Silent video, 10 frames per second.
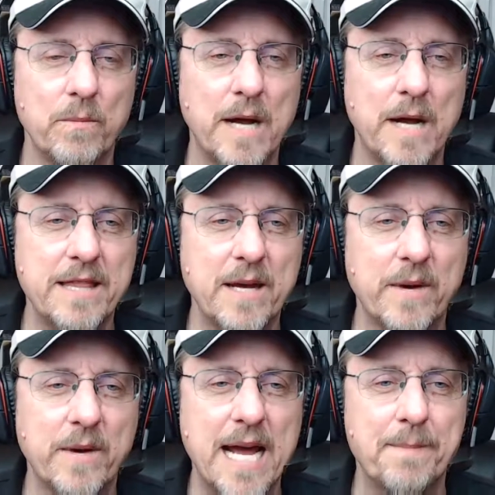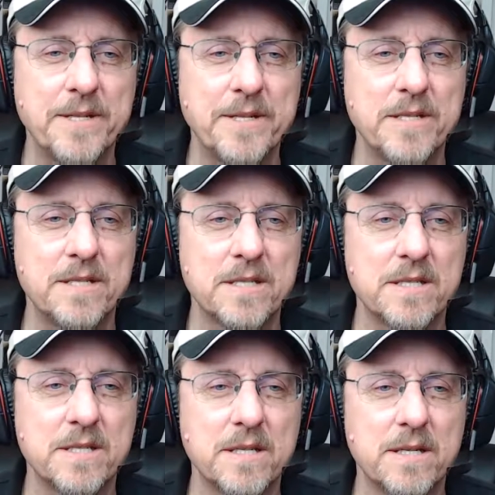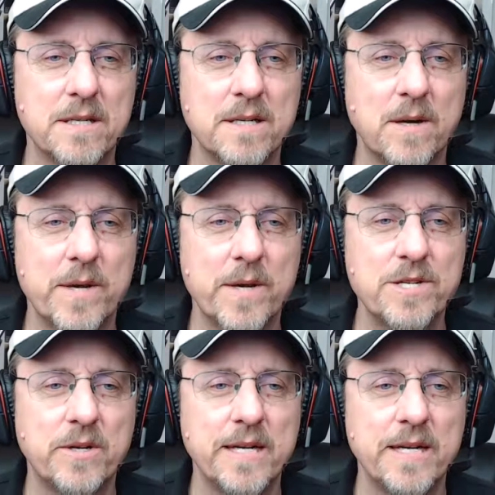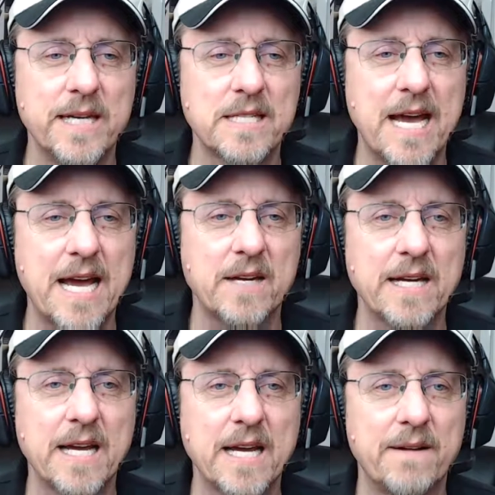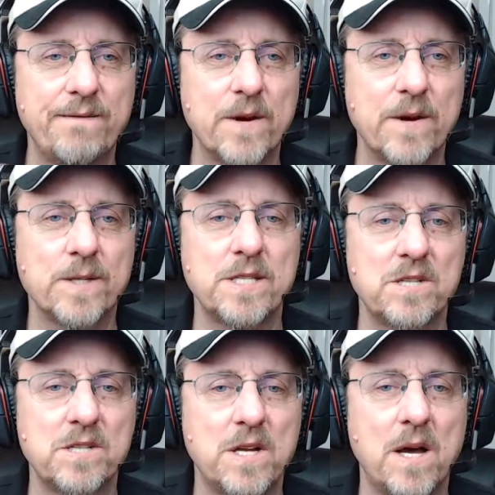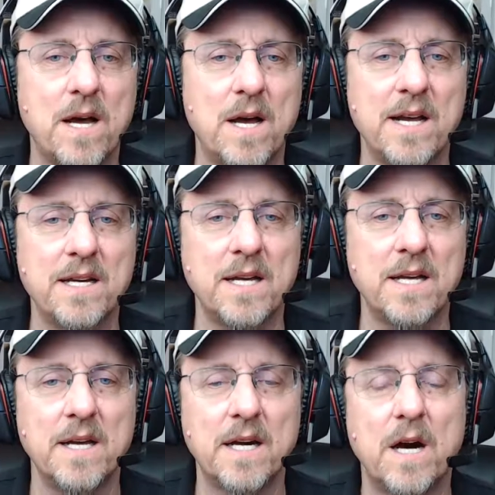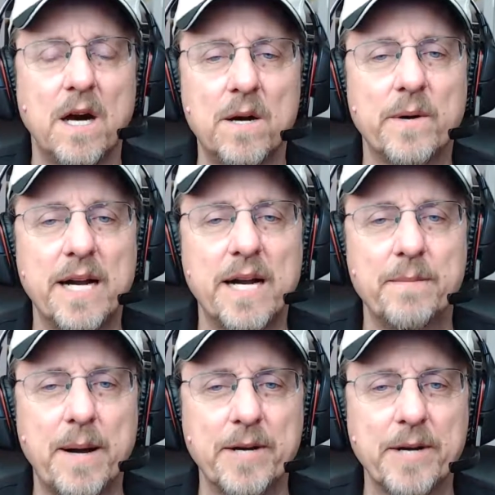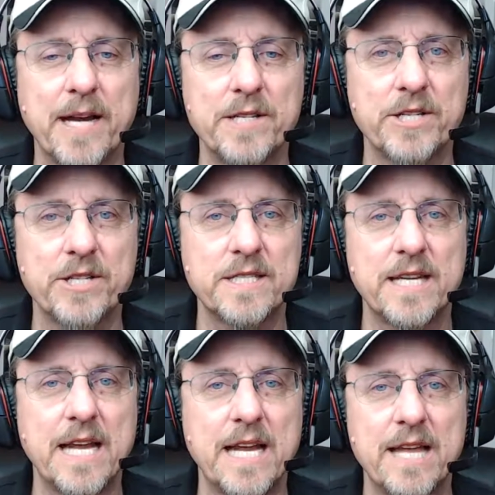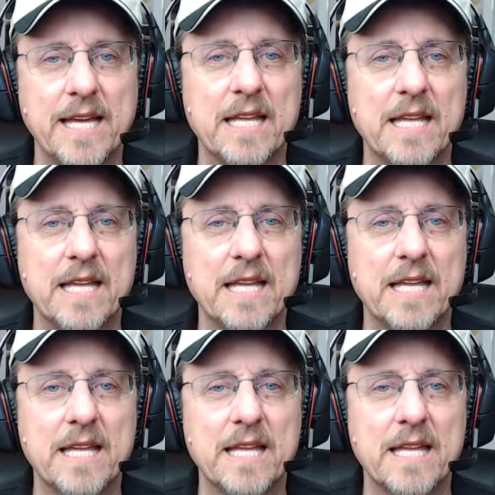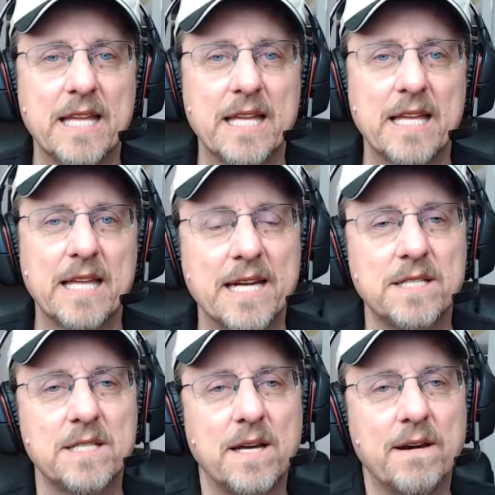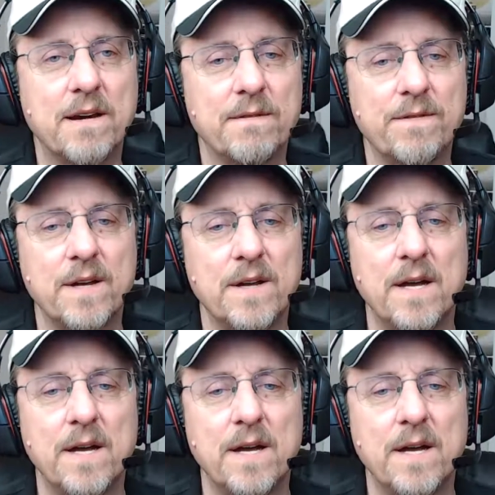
I think what happens originally is Cadillac kind of focuses on car related publications and the get of